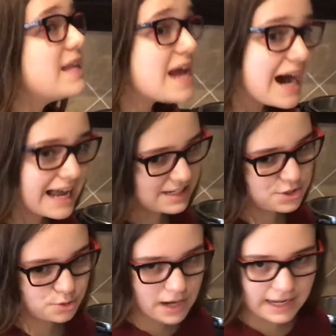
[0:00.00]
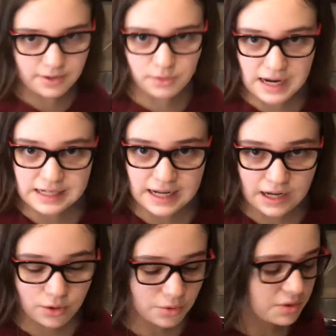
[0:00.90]
not try it right
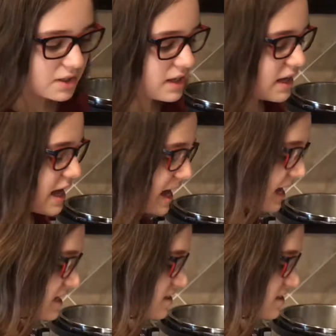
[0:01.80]
now. A,